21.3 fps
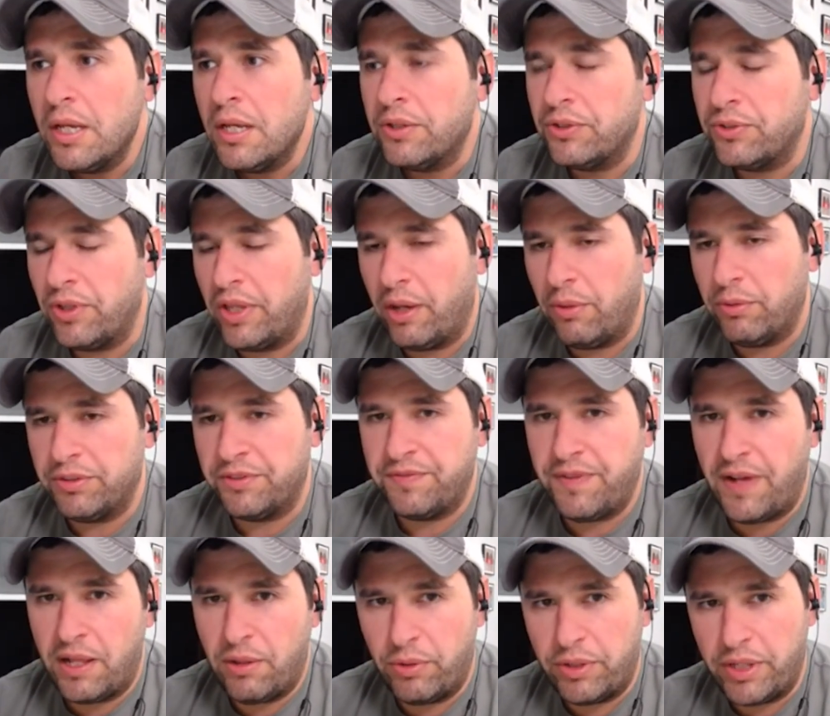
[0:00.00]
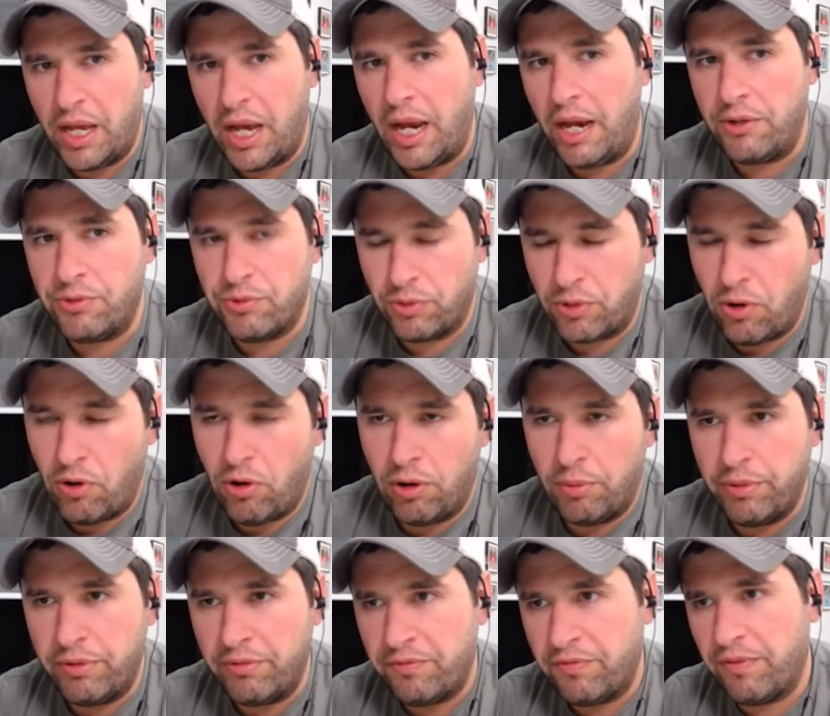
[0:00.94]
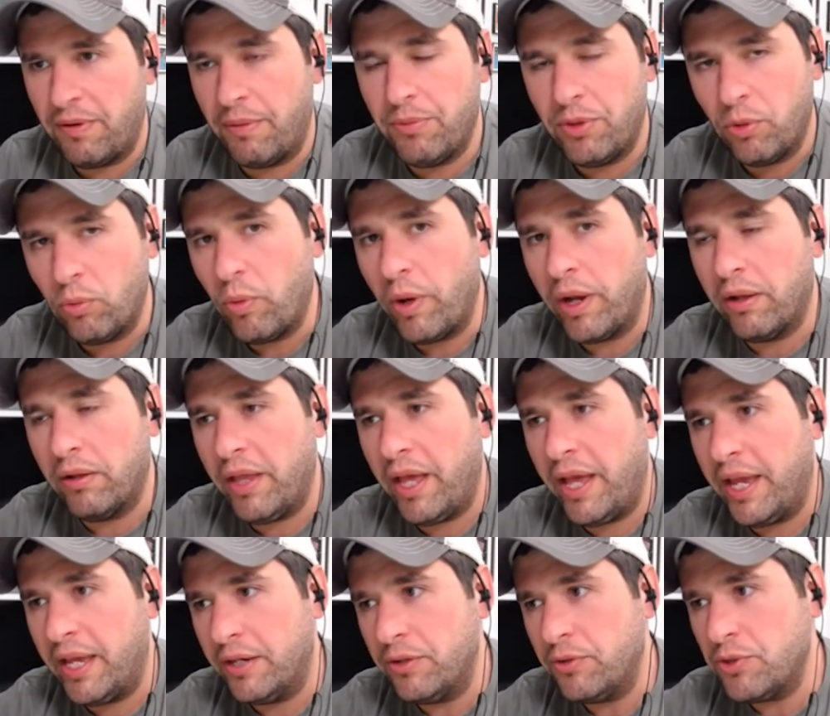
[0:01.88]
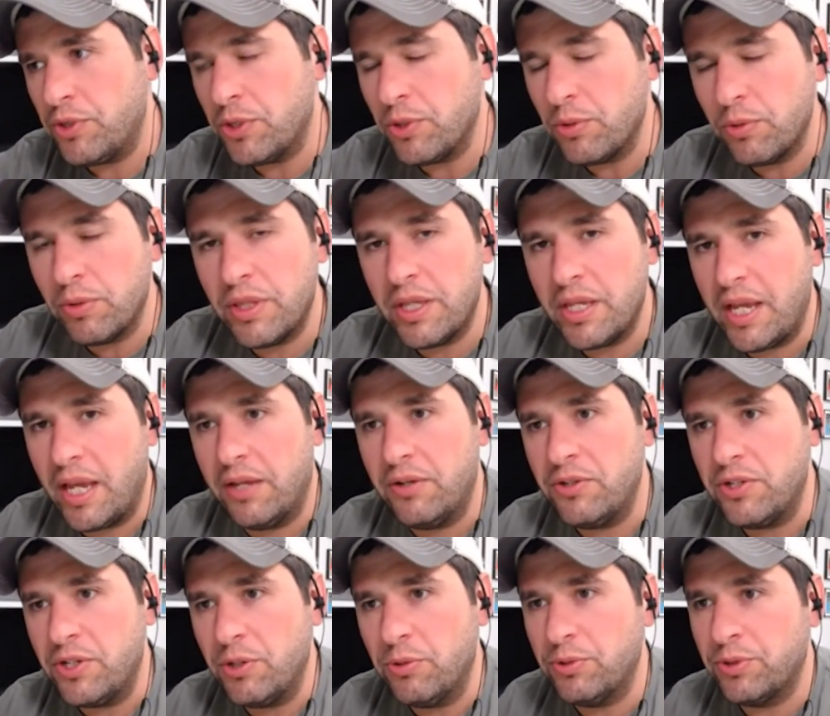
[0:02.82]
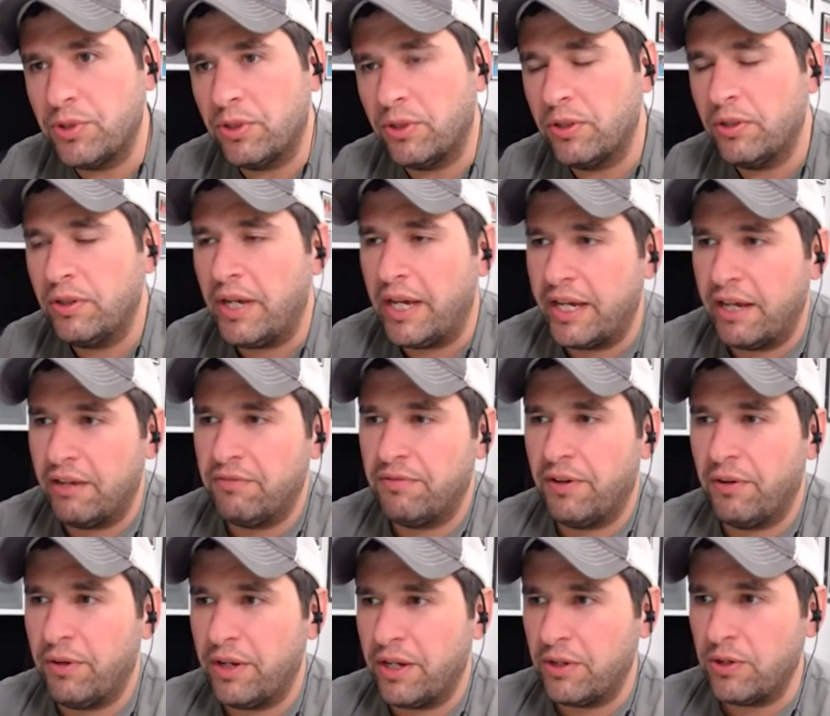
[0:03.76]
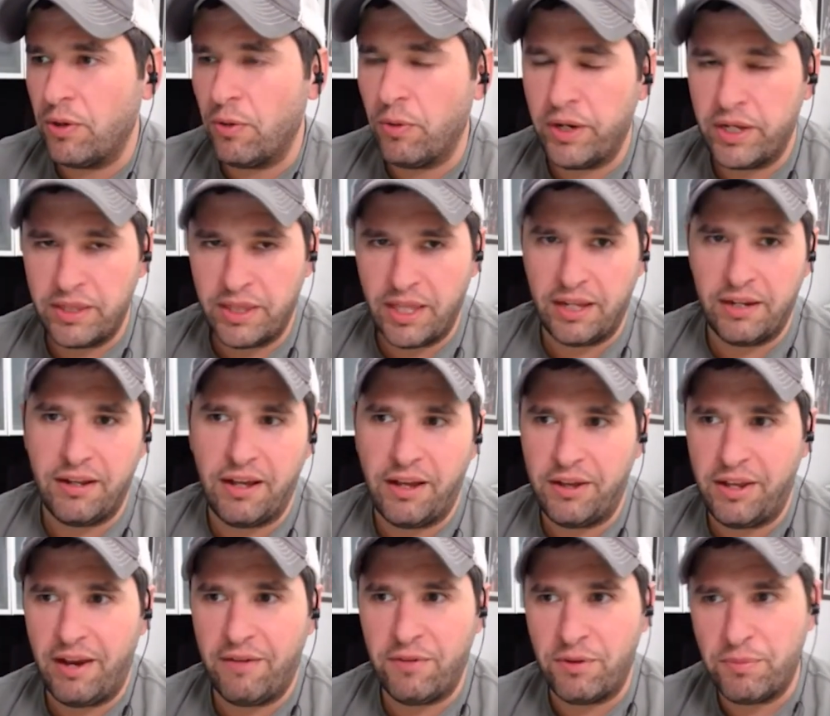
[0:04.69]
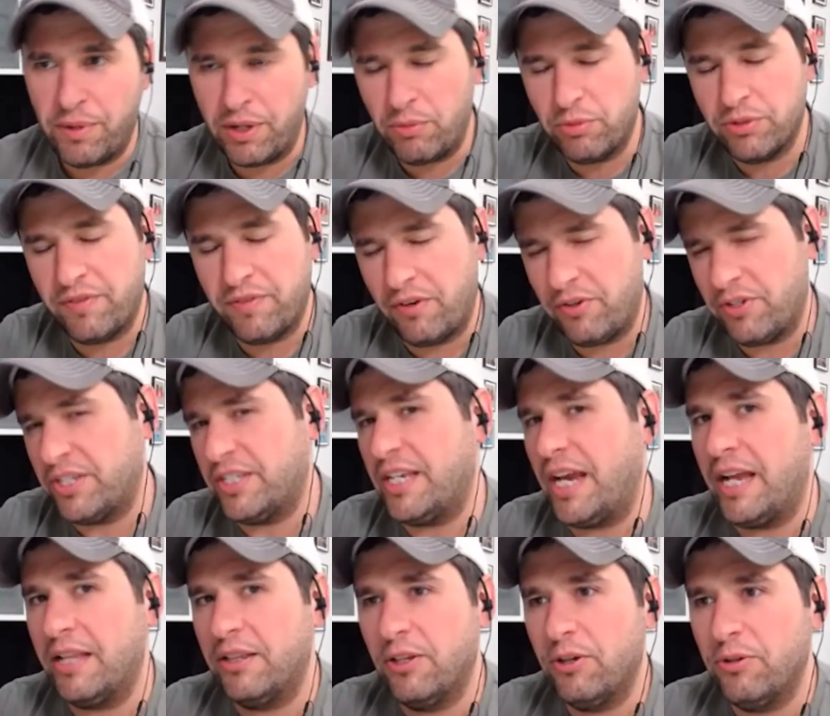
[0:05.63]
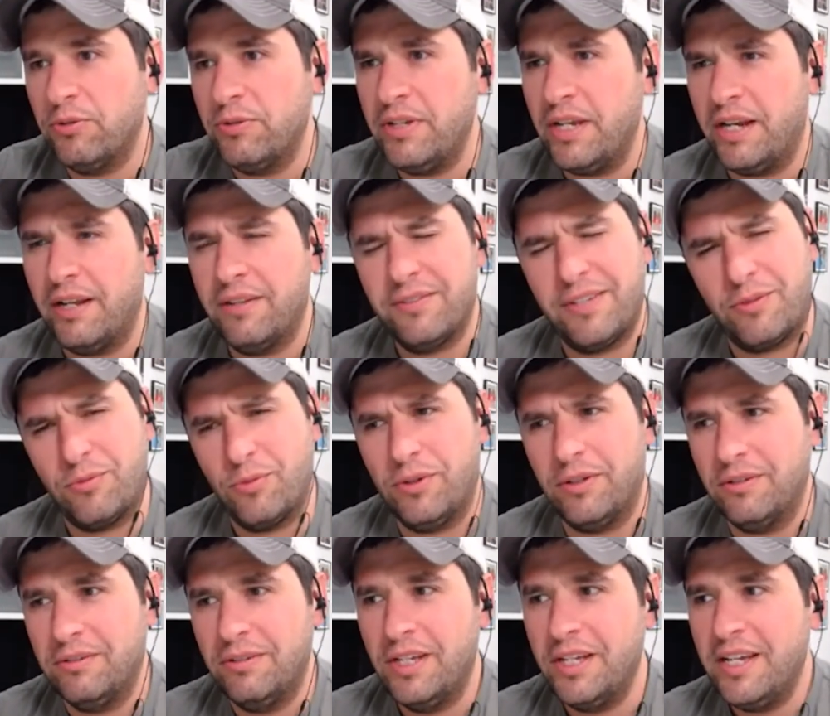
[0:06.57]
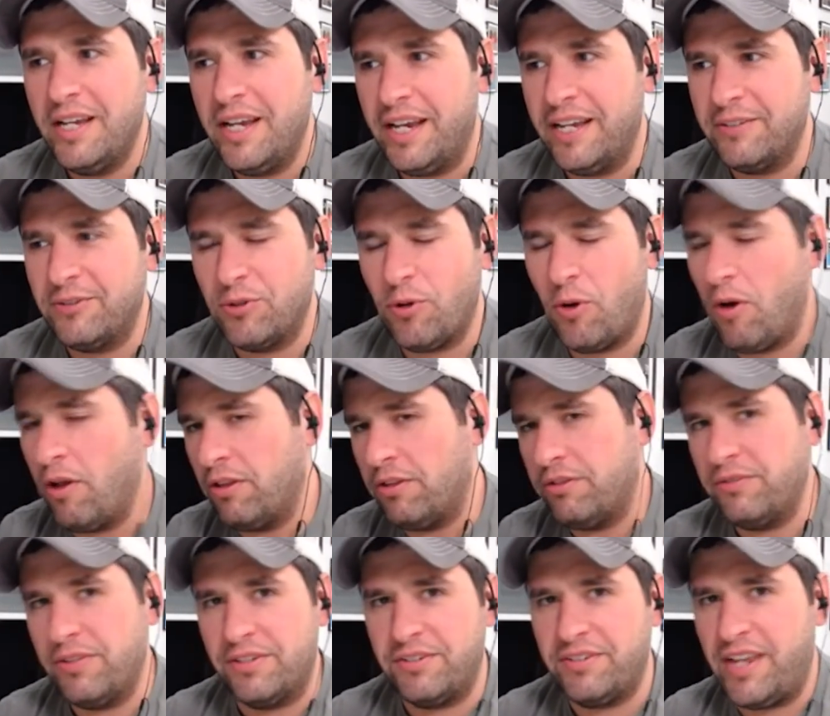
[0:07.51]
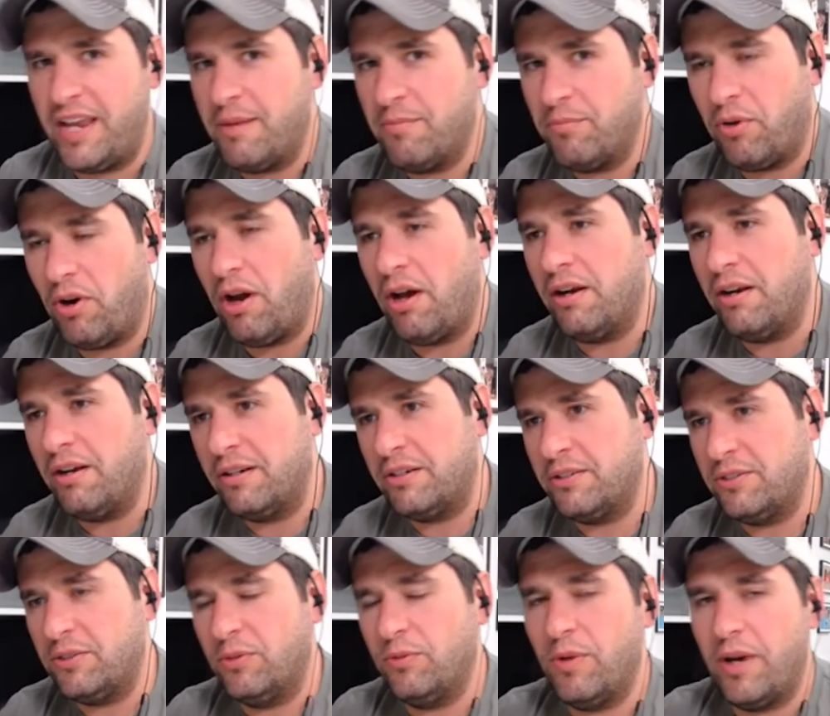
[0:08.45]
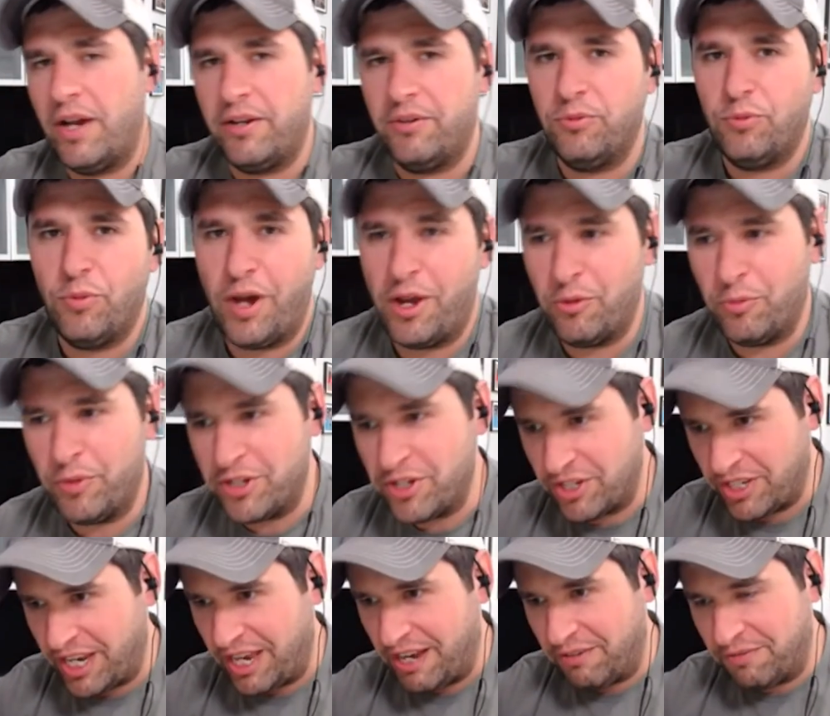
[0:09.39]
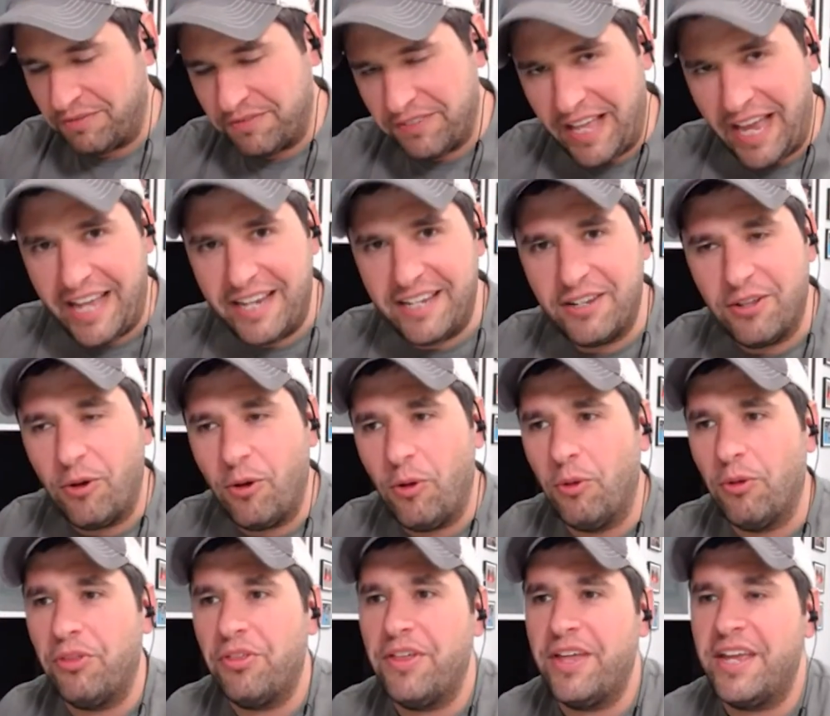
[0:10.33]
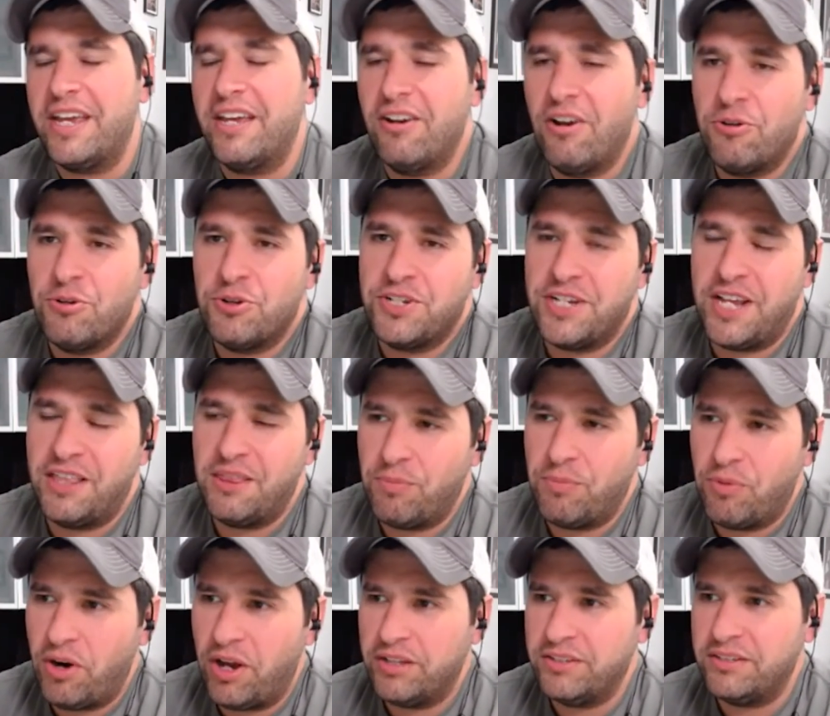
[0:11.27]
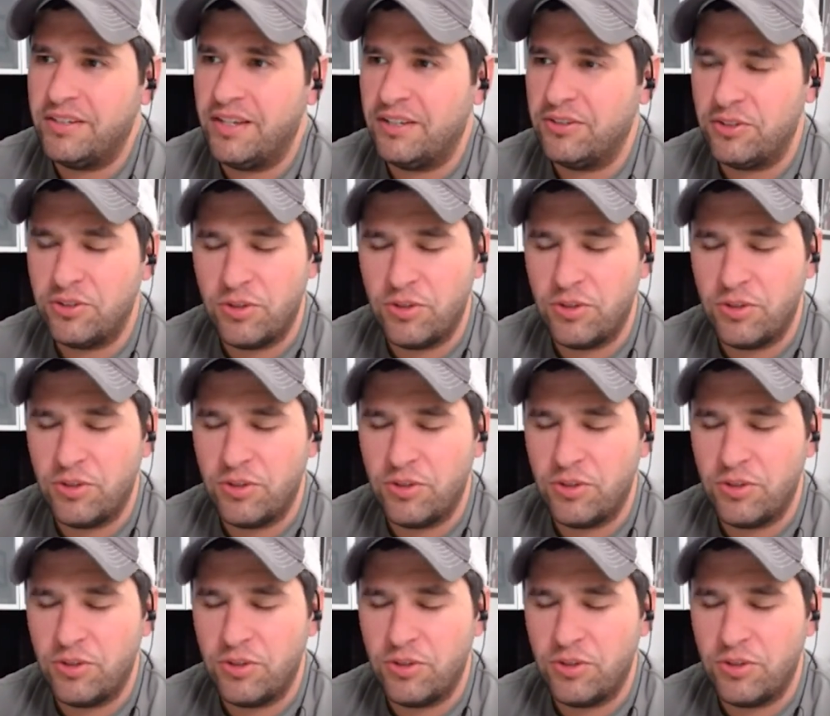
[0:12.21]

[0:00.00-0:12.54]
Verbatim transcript: So that was following the hydrocarbon from the wellhead to the end user. I got very annoyed that I, everybody was very siloed, and I was like, well it's all the same product. So why why don't we just kind of flatten the whole thing and understand the process?